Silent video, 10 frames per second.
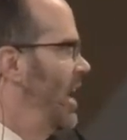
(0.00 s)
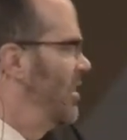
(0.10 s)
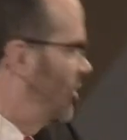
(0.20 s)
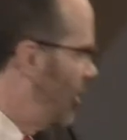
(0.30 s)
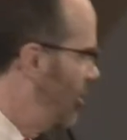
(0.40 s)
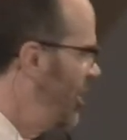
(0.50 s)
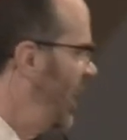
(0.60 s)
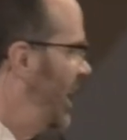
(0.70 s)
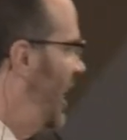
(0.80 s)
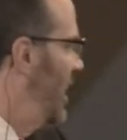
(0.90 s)
And he's
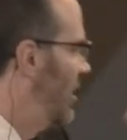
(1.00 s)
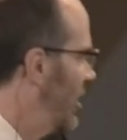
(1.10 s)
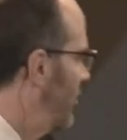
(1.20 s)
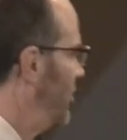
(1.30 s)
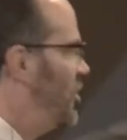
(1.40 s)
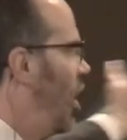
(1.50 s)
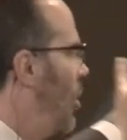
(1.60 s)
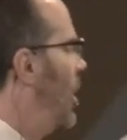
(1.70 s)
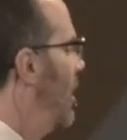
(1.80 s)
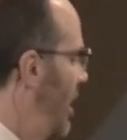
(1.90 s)
holding it and he looks
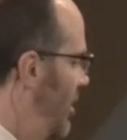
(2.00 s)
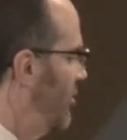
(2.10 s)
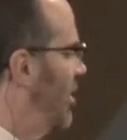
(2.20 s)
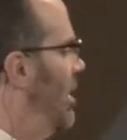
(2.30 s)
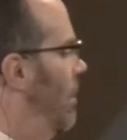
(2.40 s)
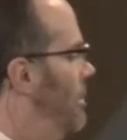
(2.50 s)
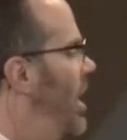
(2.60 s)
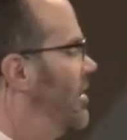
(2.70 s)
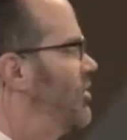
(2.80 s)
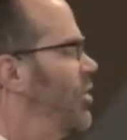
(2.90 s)
nowhere else
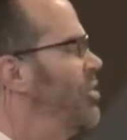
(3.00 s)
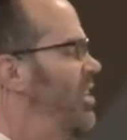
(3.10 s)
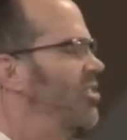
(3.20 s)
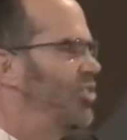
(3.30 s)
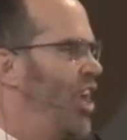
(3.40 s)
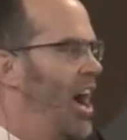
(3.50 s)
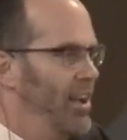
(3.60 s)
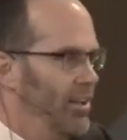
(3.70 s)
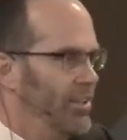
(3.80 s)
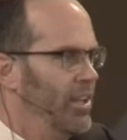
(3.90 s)
but to this
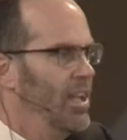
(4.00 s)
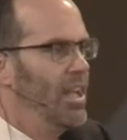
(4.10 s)
child.